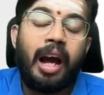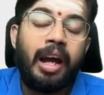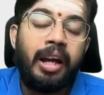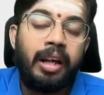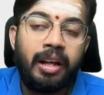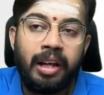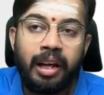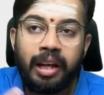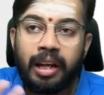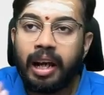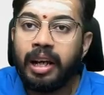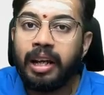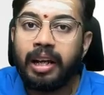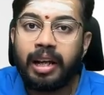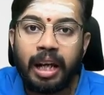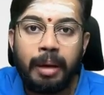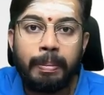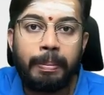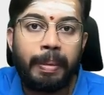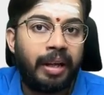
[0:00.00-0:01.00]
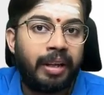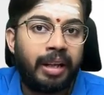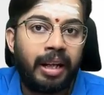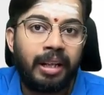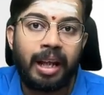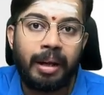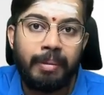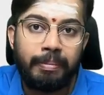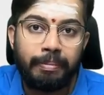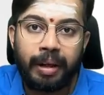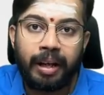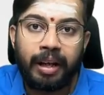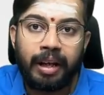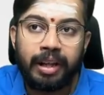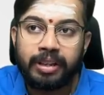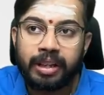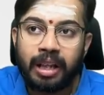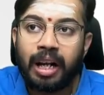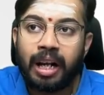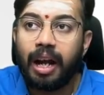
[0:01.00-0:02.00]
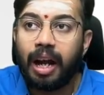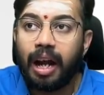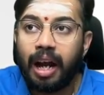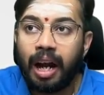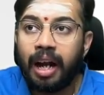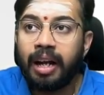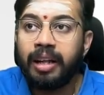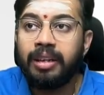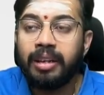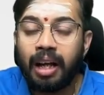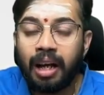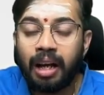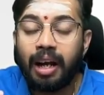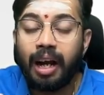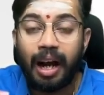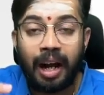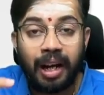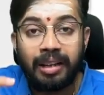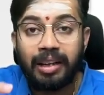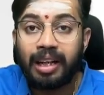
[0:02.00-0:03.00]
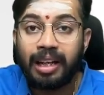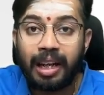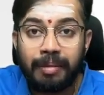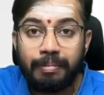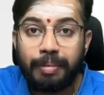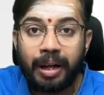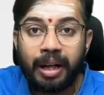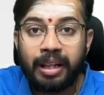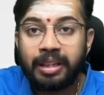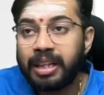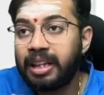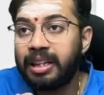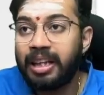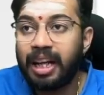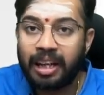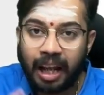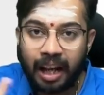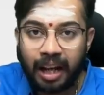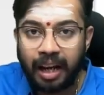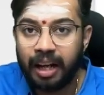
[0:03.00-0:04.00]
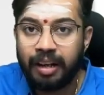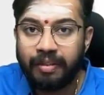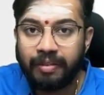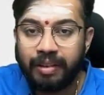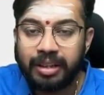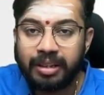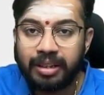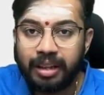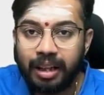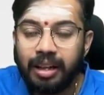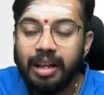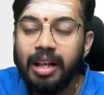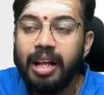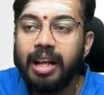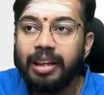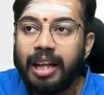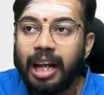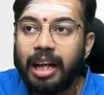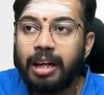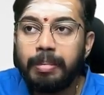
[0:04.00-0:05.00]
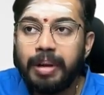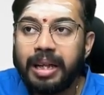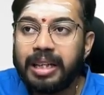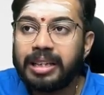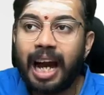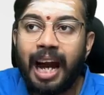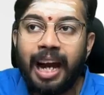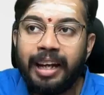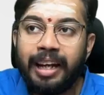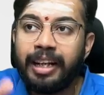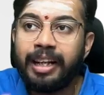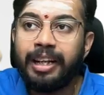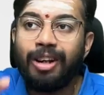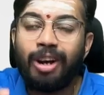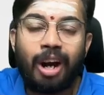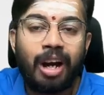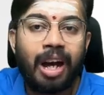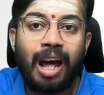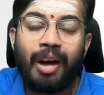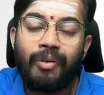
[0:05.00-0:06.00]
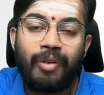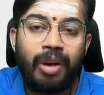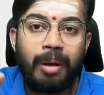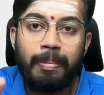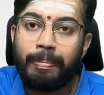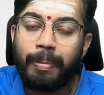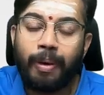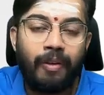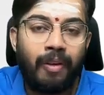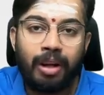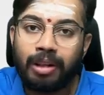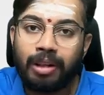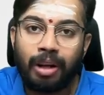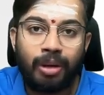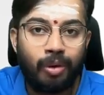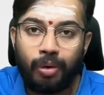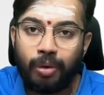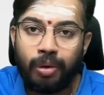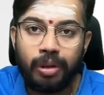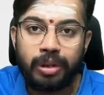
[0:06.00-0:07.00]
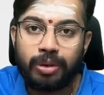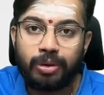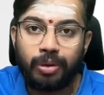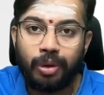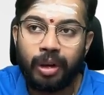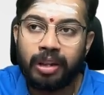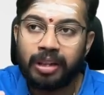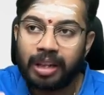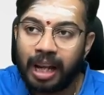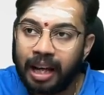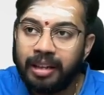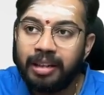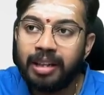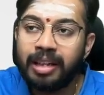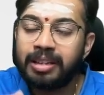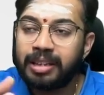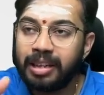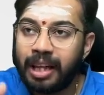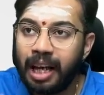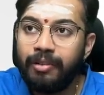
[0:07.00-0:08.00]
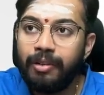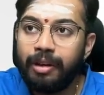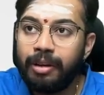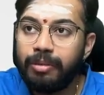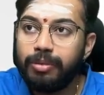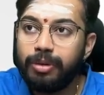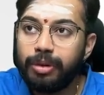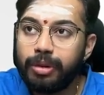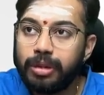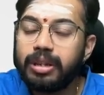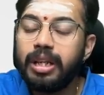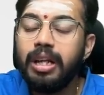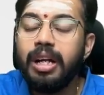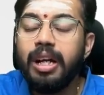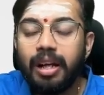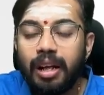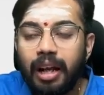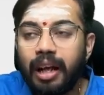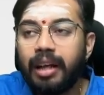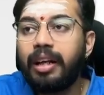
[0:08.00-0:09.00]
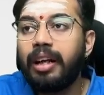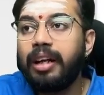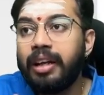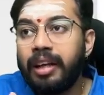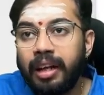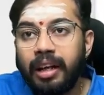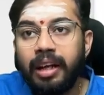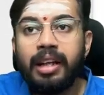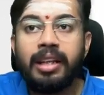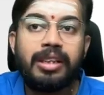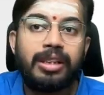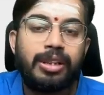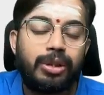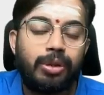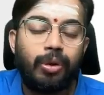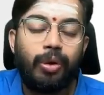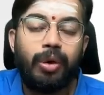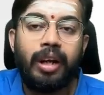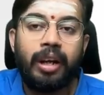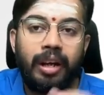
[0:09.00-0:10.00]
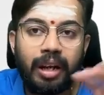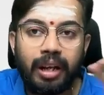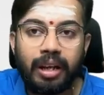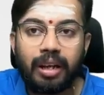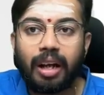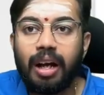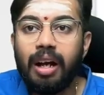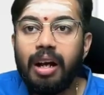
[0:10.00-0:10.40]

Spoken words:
he can keep at the temperature at the temperature that I requested. That means I did not have grip over the cold storage. I just gave him goods, like he is storing it